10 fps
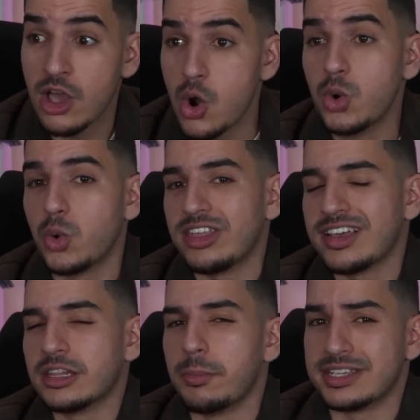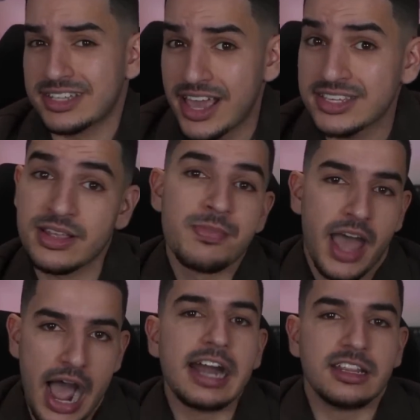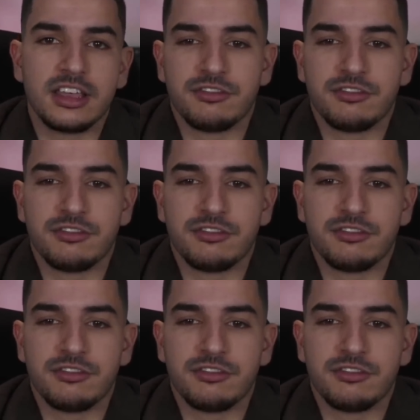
Who do I think had the best case? I did think